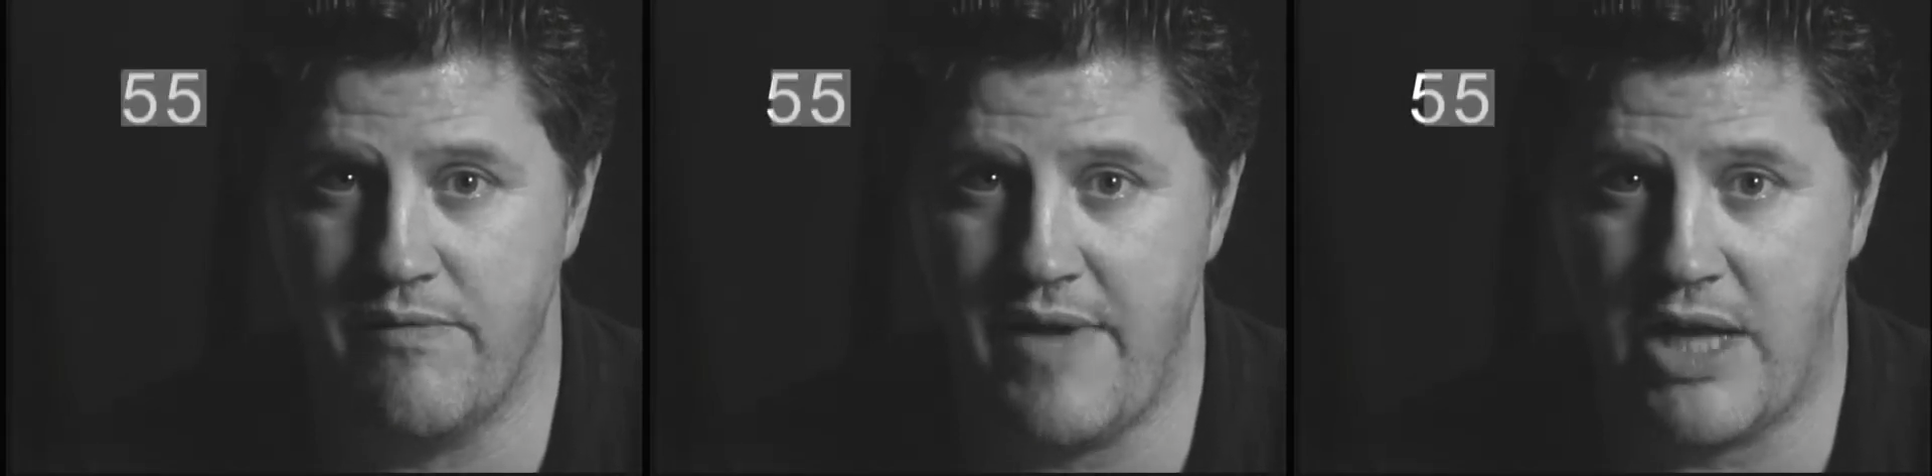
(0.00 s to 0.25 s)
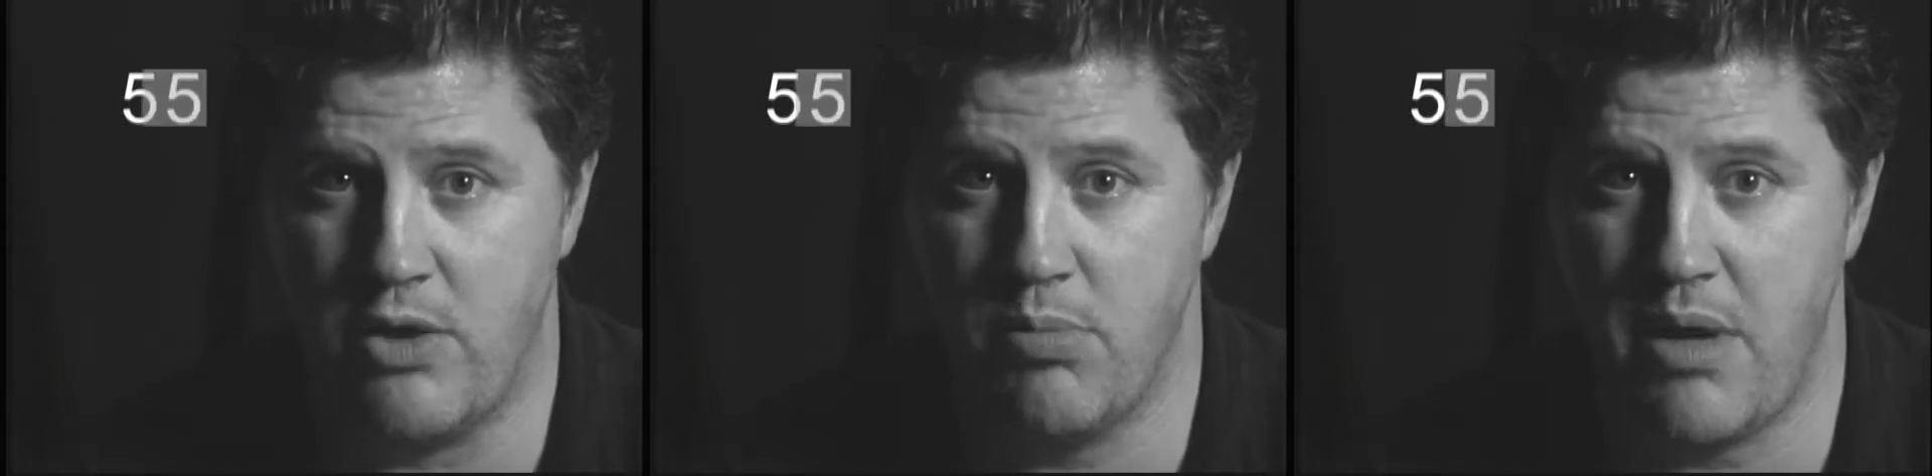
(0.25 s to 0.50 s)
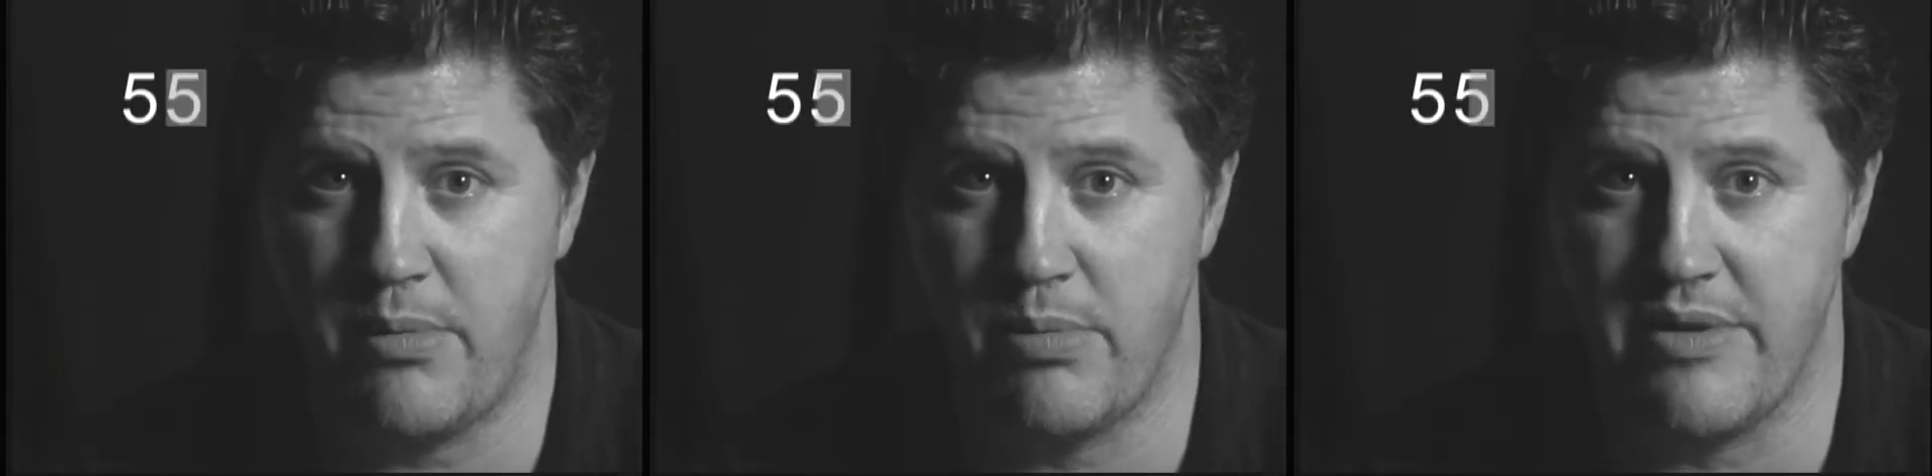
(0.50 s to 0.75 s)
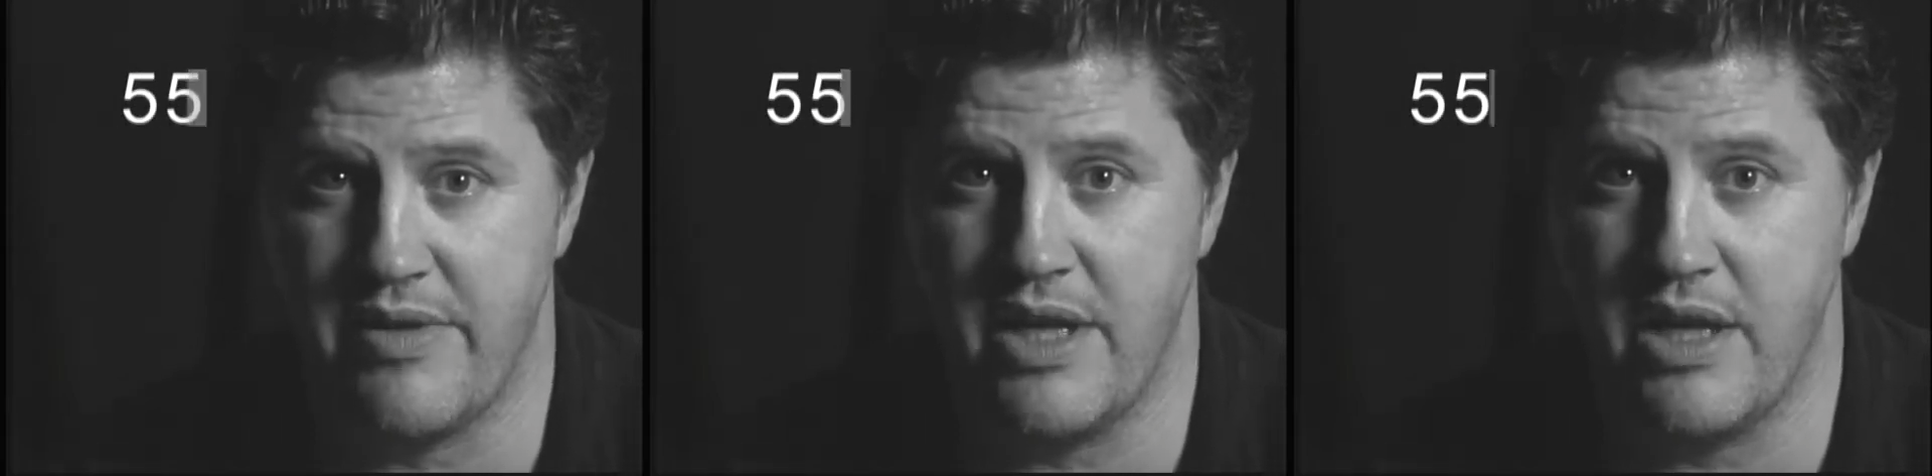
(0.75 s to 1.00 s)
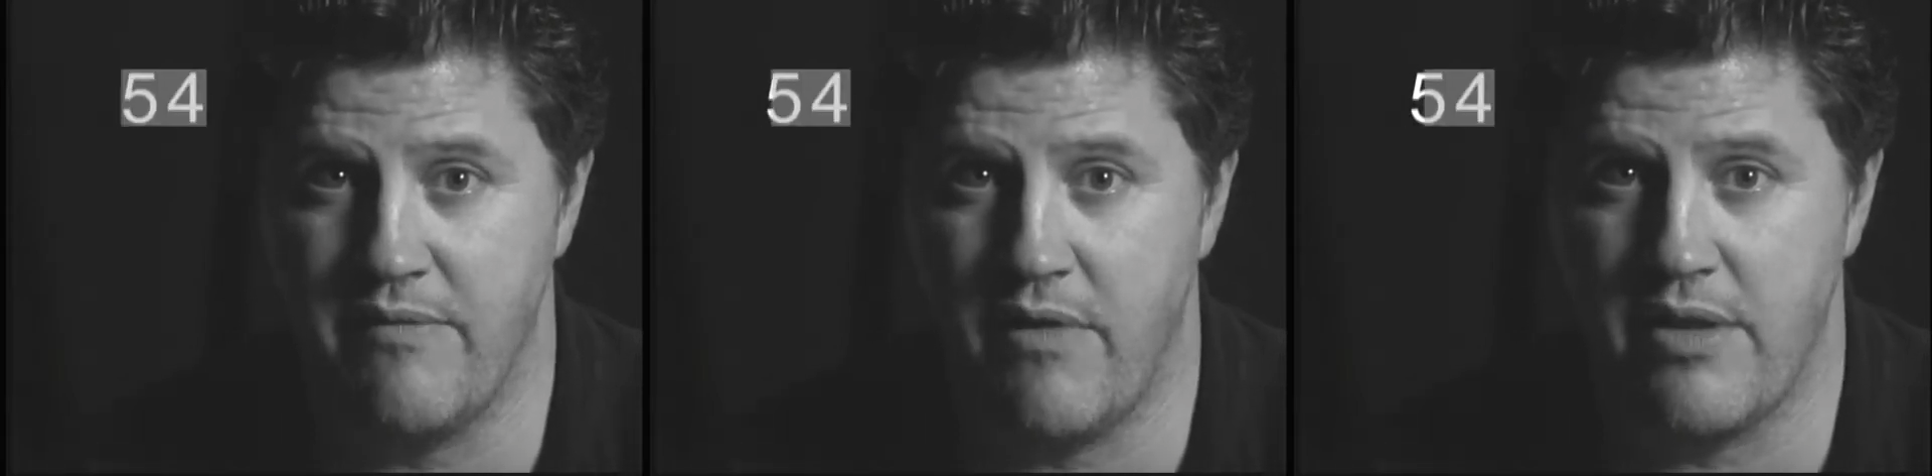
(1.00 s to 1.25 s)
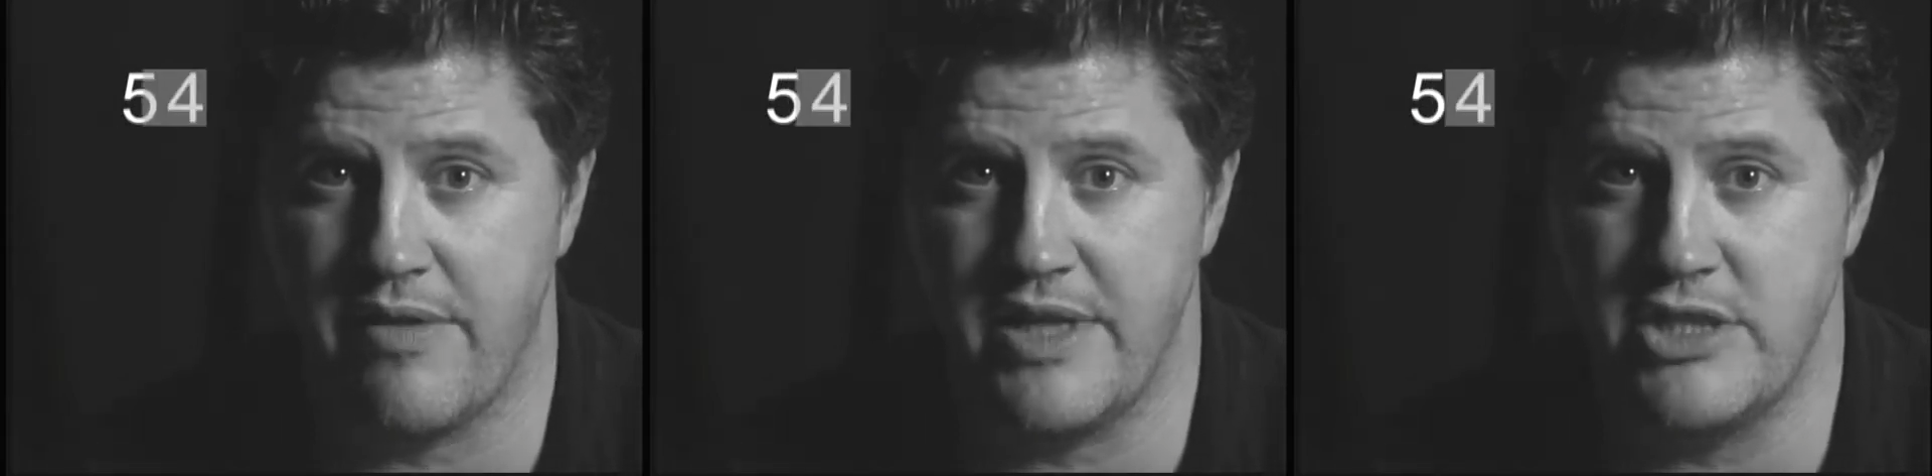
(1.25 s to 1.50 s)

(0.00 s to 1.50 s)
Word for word: In fact, you're probably thinking of all the